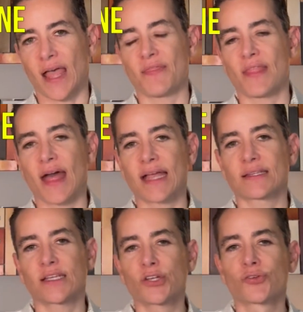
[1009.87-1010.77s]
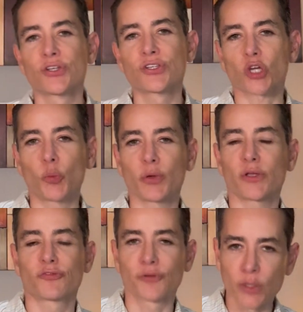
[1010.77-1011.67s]
And that increased
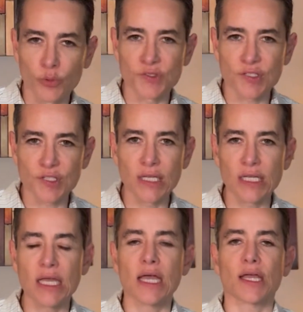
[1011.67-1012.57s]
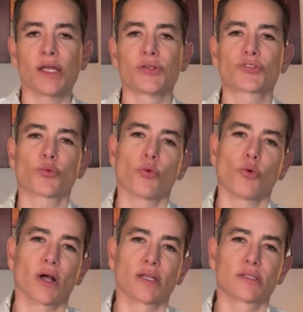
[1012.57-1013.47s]
opening frequency is
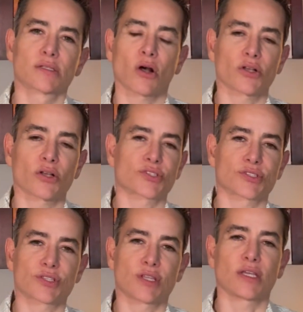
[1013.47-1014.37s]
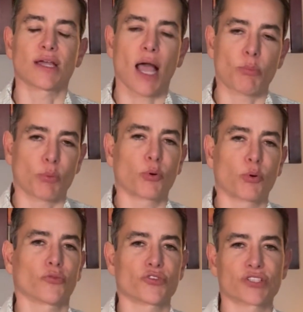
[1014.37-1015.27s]
what causes the
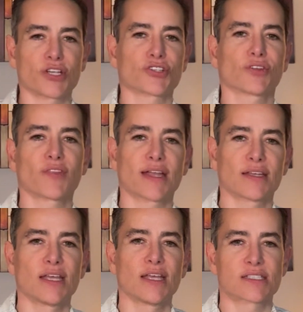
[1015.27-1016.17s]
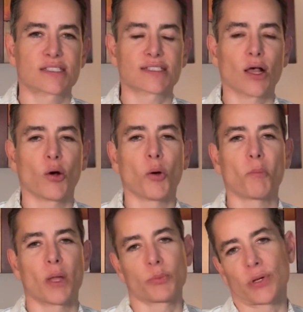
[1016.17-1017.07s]
hyperpolarization of that cell
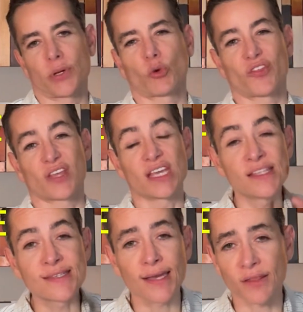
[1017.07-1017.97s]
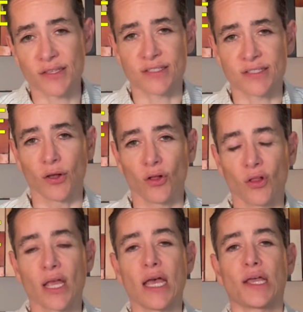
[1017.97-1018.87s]
membrane, where the inside of the
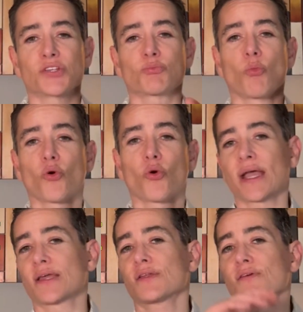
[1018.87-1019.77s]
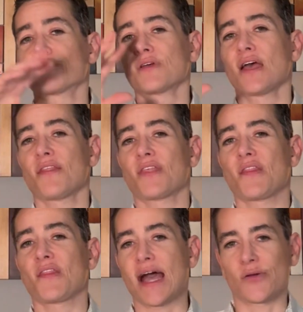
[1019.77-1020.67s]
cell is more negative than the